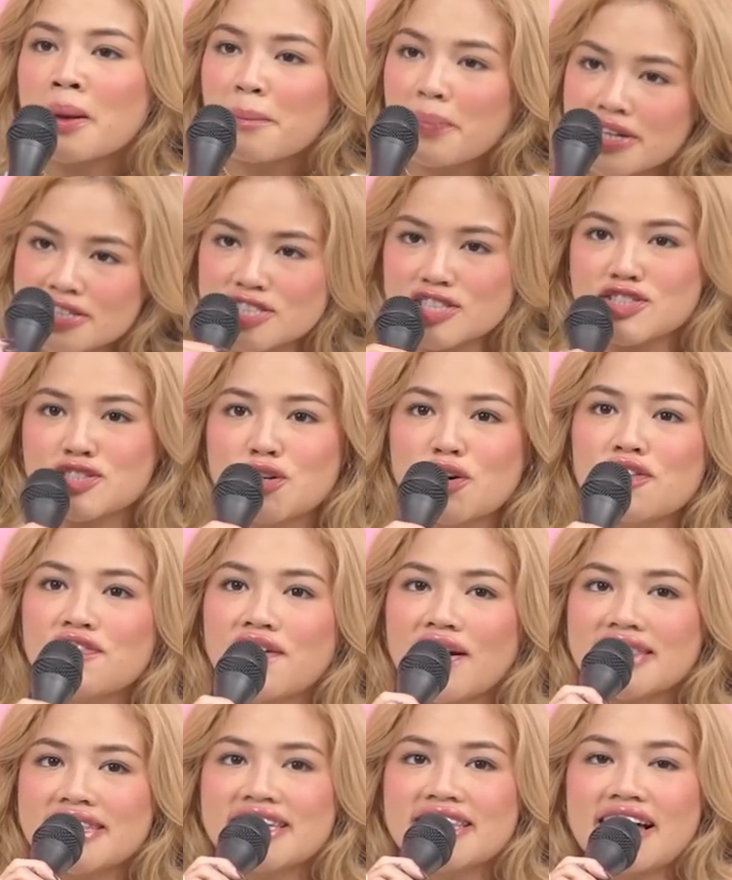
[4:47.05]
But it's just so
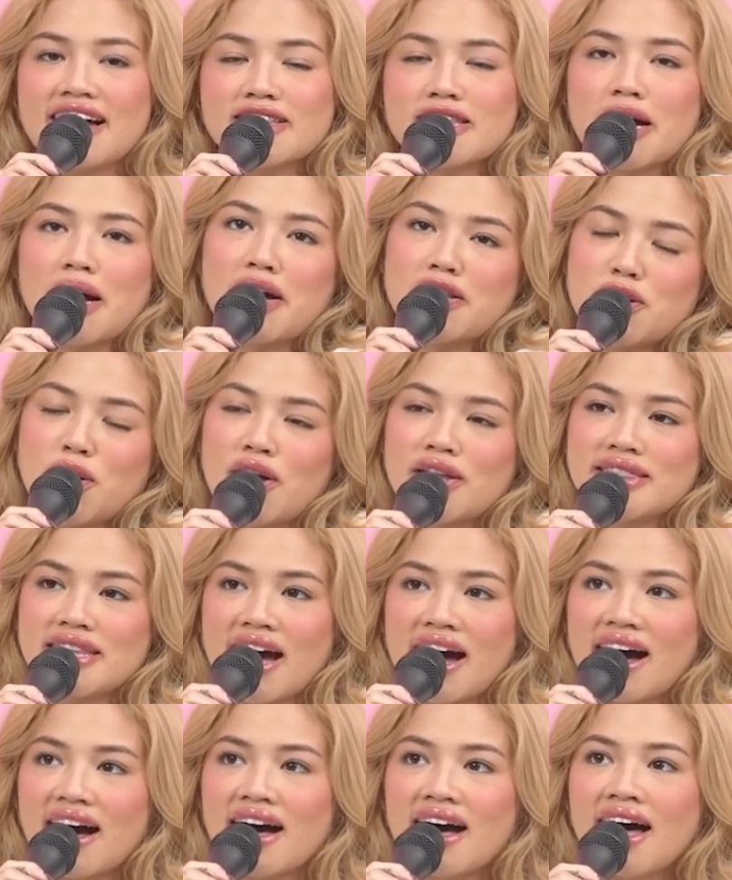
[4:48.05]
funny lang na ganon
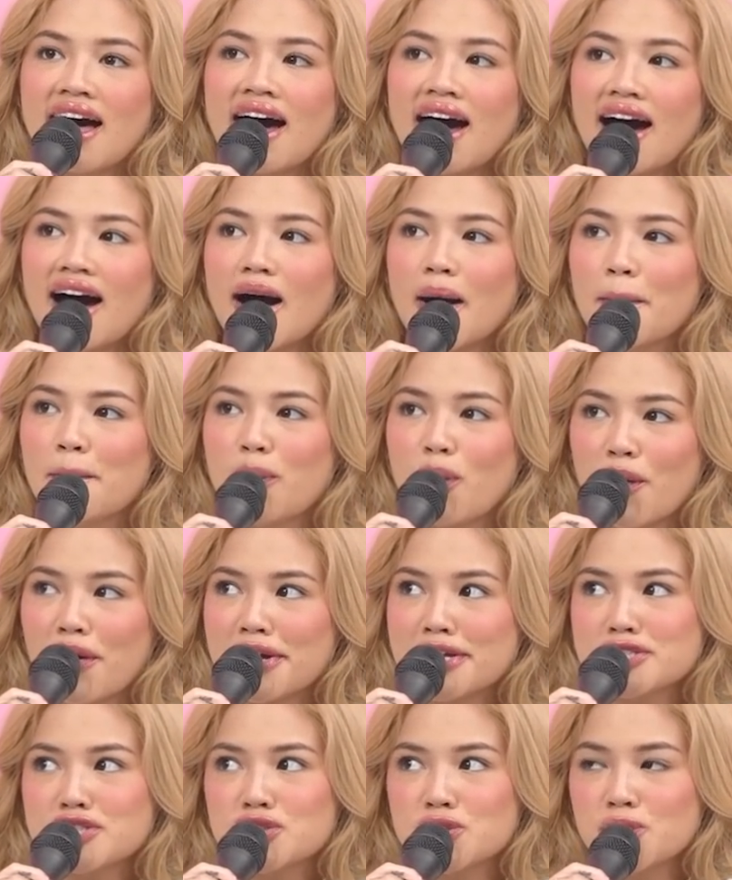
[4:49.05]
na a
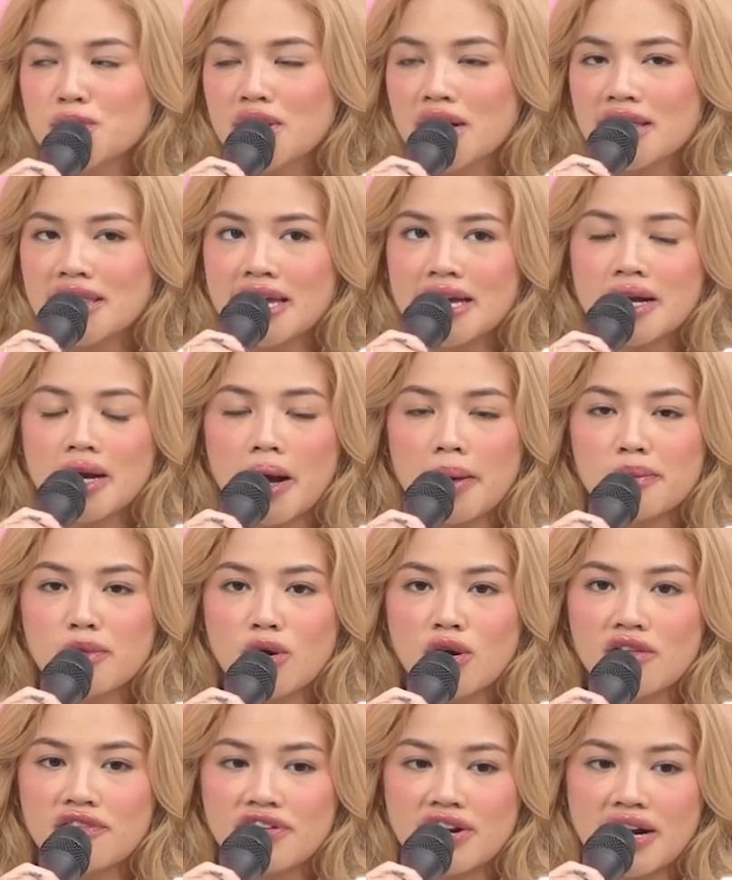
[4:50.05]
boys' school, they come
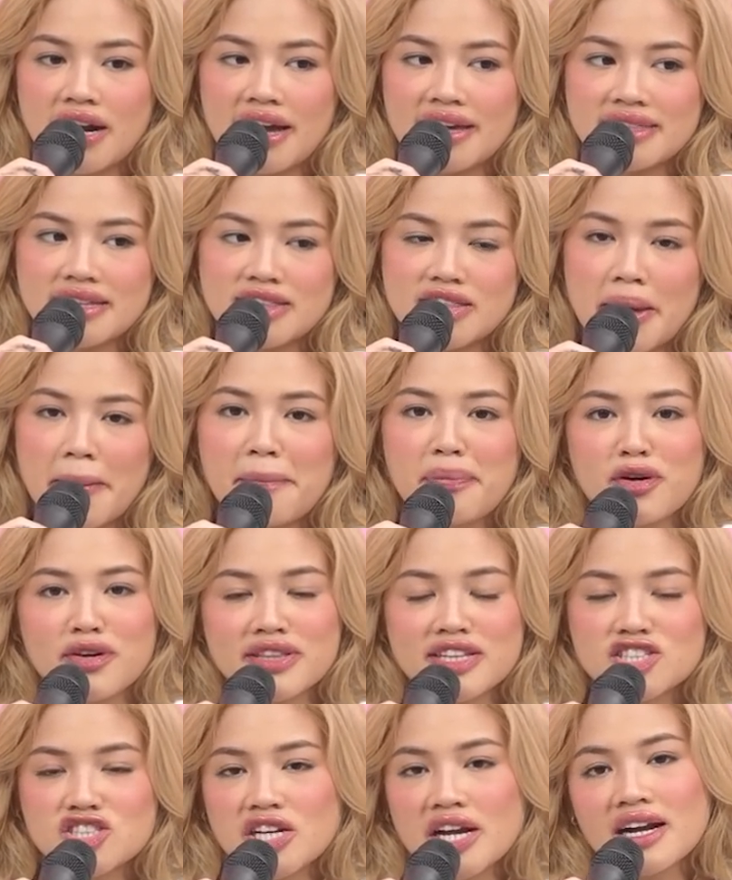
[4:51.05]
over and then they
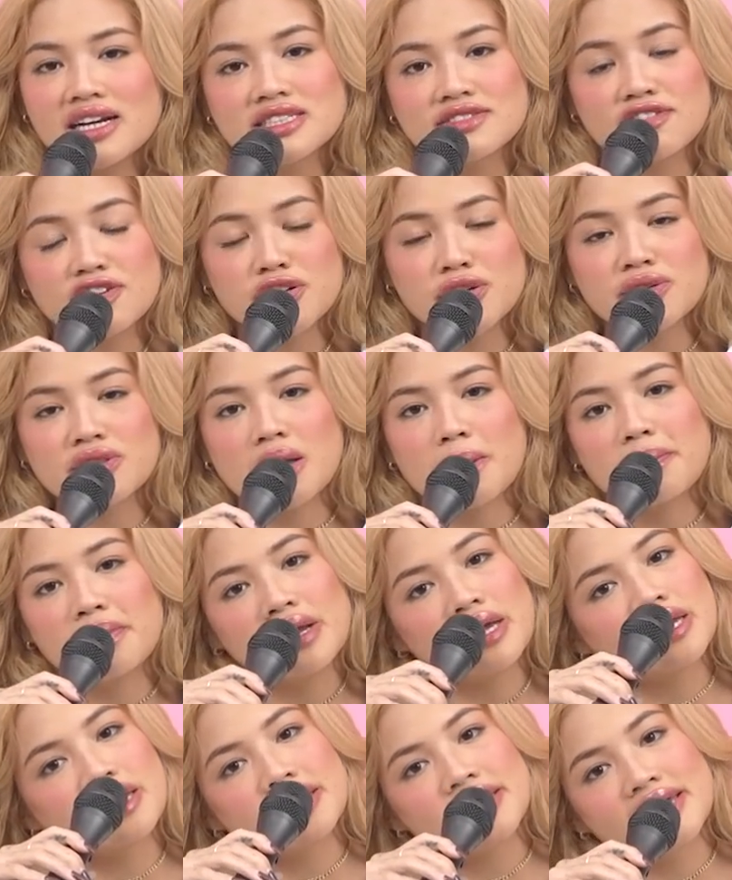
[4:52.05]
pull the chairs for you, they
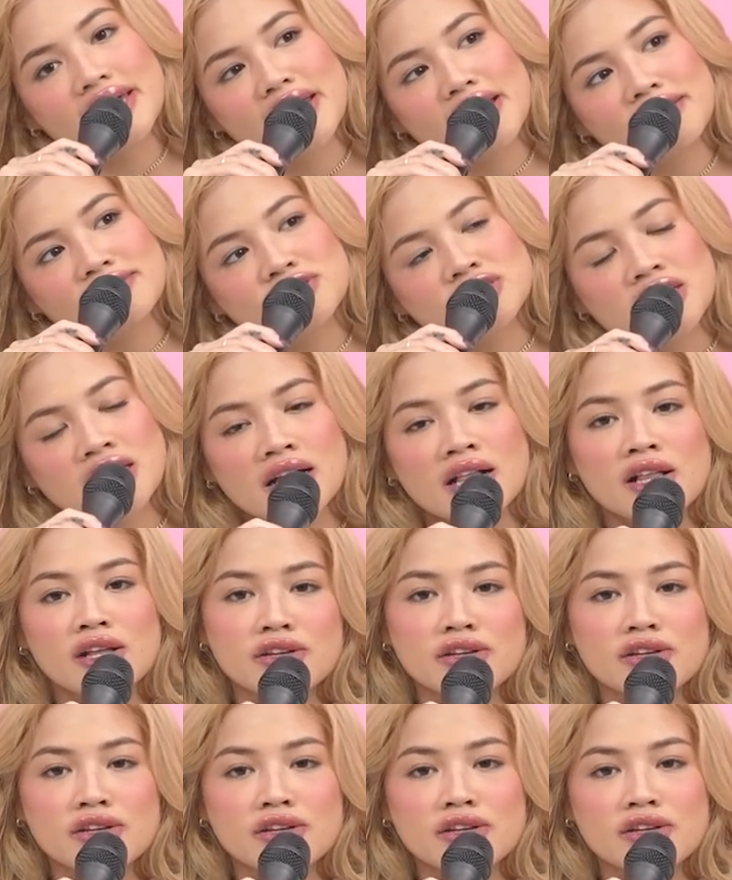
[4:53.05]
bring gifts,